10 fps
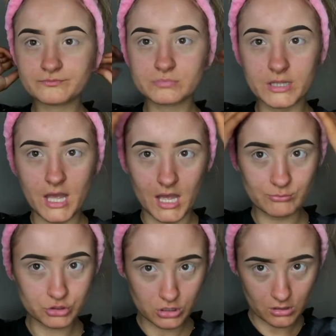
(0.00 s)
But yeah, I'm
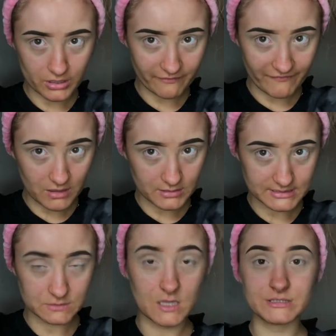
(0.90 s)
so glad I found this
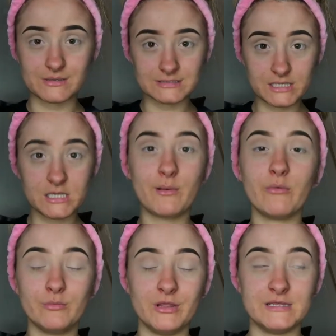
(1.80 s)
as well. So I was cleaning up my
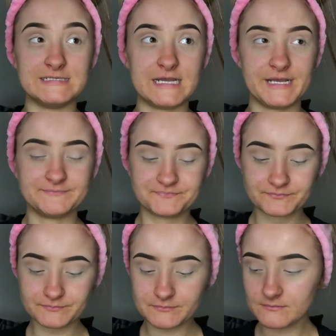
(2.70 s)
room the other day.
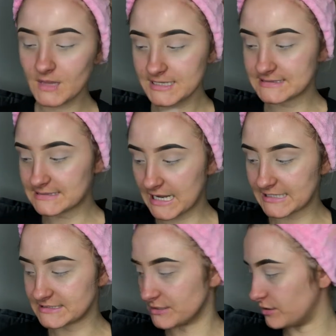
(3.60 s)

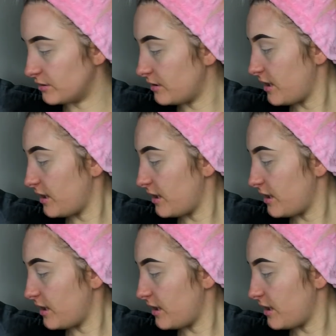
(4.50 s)
Side note.